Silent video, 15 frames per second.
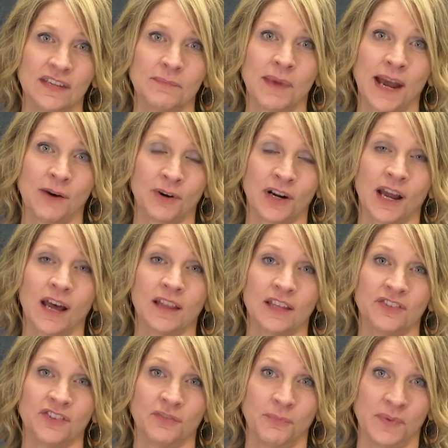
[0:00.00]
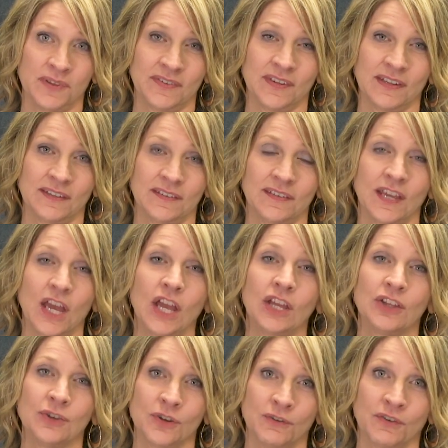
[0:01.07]
Bauer College of Business,
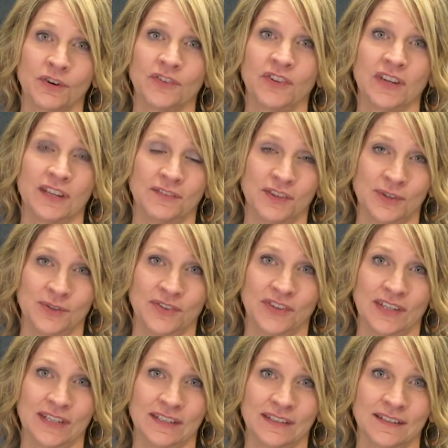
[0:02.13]
University of Houston.